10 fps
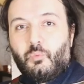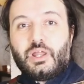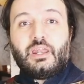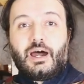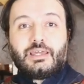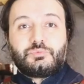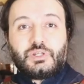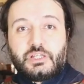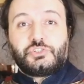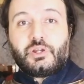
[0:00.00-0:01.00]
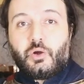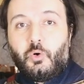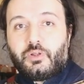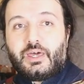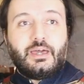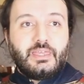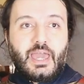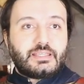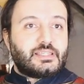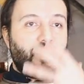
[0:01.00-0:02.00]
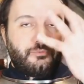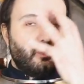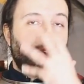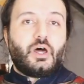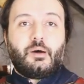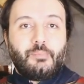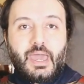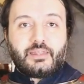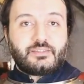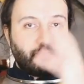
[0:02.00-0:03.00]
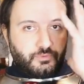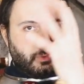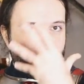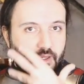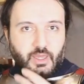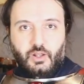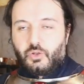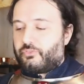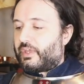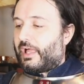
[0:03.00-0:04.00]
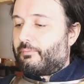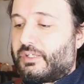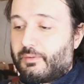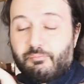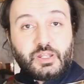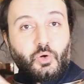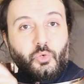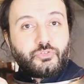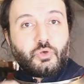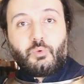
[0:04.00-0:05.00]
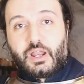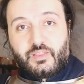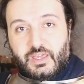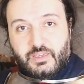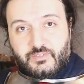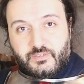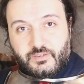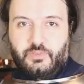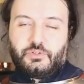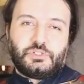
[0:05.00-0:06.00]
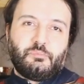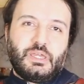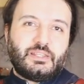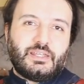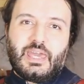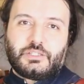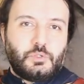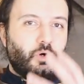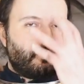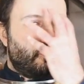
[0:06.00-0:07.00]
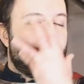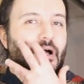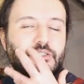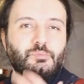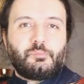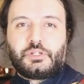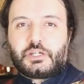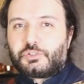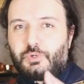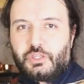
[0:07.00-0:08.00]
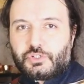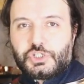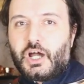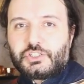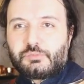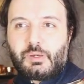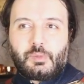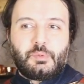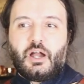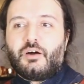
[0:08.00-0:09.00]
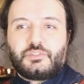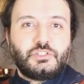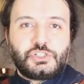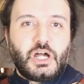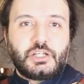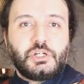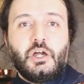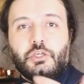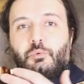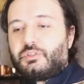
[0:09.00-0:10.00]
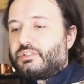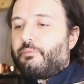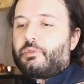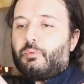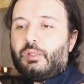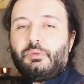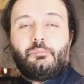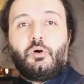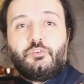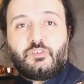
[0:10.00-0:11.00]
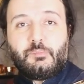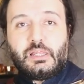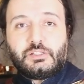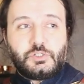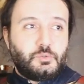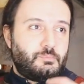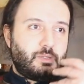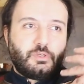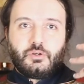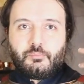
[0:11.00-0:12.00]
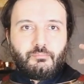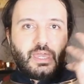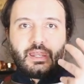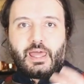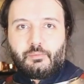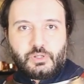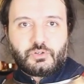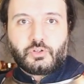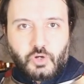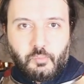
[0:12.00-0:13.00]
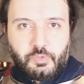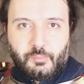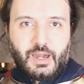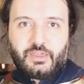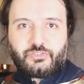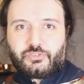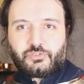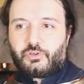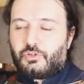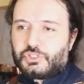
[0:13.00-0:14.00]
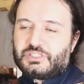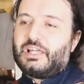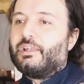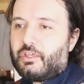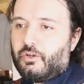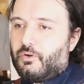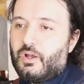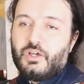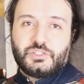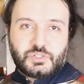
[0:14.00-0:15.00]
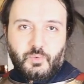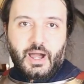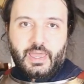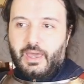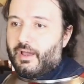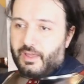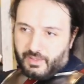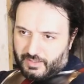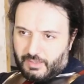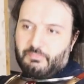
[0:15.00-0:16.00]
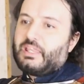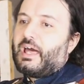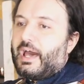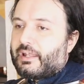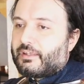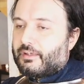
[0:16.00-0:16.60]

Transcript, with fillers: where knights would literally order, yes, a full-on armet, fully enclosing helmet, but also one of these. The reason being that, yes, you want full maximum protection when you're charging, but maybe after the charge, you want something with a bit more visibility, or maybe your main helmet got compromised, so you're just telling your squire, give me that.